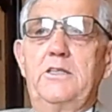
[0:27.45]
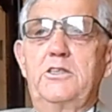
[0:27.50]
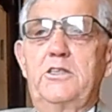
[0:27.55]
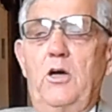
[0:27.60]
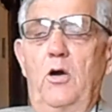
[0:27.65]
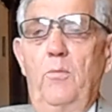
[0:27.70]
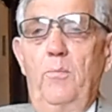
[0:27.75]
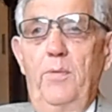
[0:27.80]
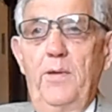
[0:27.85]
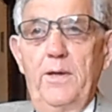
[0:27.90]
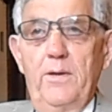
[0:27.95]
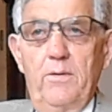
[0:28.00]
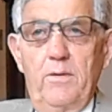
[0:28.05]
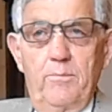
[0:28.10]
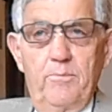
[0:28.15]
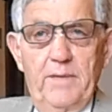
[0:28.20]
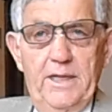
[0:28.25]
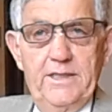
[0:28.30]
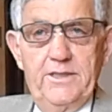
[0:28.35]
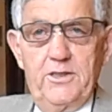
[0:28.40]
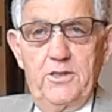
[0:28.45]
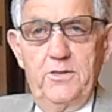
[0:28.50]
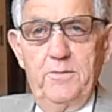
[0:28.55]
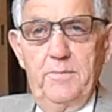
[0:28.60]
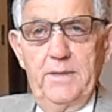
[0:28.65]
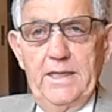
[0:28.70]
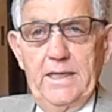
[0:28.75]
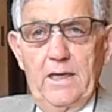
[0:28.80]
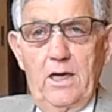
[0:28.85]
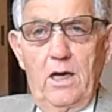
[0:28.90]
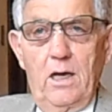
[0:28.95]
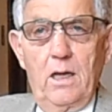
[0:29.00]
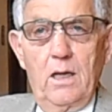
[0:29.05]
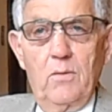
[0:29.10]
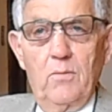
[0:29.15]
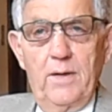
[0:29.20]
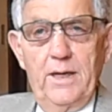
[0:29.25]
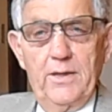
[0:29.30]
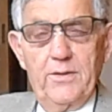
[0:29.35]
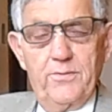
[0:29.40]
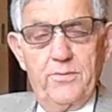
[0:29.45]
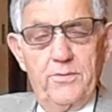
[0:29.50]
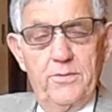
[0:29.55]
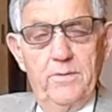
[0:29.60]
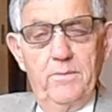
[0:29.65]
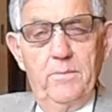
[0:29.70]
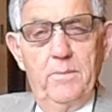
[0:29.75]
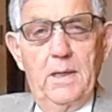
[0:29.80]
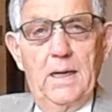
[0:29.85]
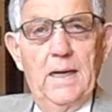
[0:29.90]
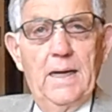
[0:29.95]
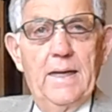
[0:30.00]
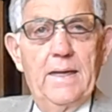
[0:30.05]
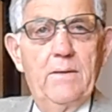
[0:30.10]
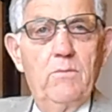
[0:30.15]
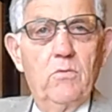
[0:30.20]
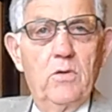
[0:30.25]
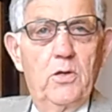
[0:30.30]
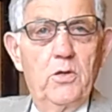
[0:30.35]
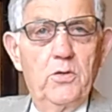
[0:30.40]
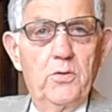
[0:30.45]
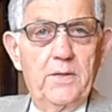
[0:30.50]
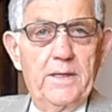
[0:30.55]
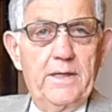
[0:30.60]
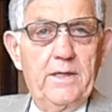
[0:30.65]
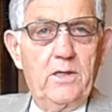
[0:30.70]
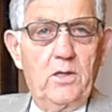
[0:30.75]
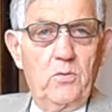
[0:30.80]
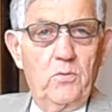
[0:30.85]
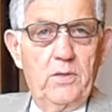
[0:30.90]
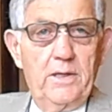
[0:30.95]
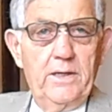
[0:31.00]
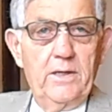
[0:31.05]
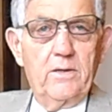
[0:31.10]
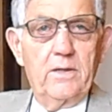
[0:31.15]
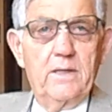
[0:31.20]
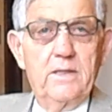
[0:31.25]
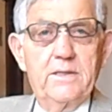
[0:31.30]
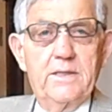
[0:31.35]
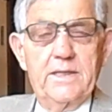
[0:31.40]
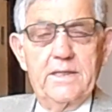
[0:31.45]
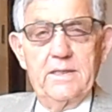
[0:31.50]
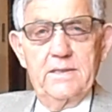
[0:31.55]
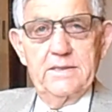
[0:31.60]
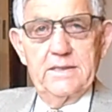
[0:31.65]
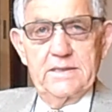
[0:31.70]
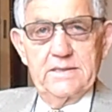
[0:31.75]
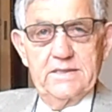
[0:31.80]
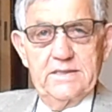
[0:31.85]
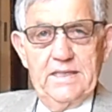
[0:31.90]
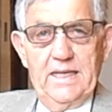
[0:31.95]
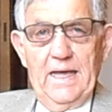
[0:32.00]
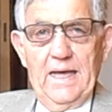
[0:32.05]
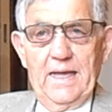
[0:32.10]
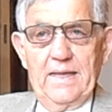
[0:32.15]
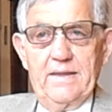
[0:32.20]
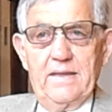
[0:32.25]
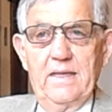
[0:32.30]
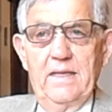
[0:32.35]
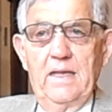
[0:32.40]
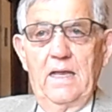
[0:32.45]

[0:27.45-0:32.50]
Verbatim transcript: So Bill mentored me all the way through my Rotary career until his death.